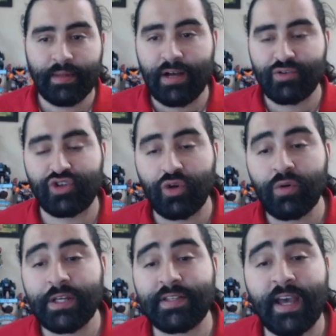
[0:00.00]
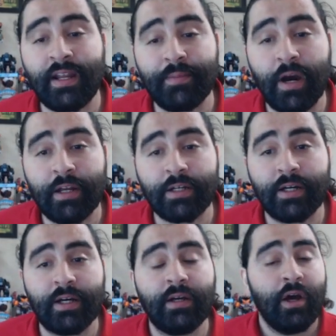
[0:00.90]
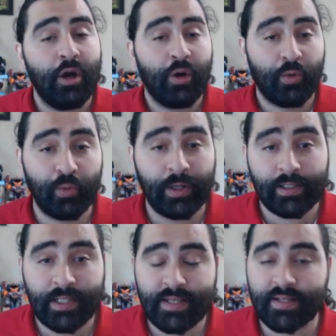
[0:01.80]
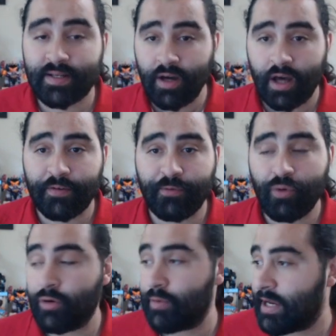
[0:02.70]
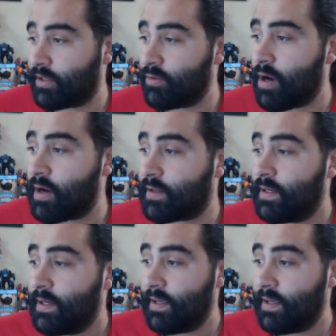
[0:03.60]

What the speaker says: Now, Sony Santa Monica released God of War Ragnarok